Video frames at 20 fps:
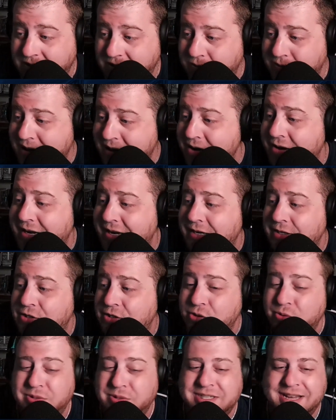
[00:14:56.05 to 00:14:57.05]
So now hitting
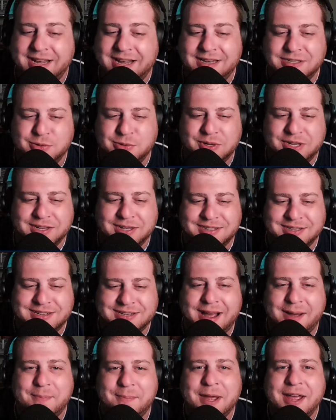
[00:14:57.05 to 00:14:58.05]
210, so we can
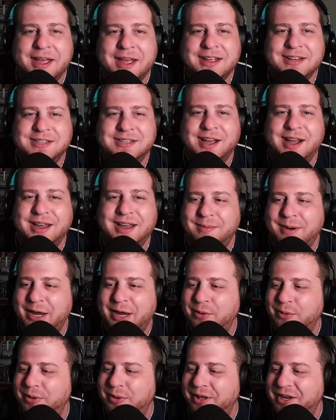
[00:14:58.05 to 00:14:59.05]
stop talking
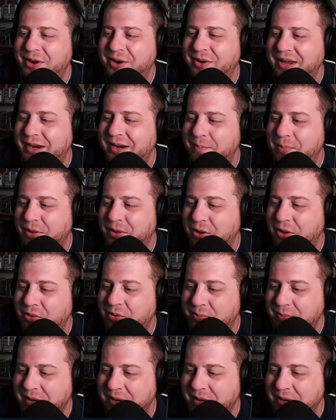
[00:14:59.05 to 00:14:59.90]
about Julio hitting below the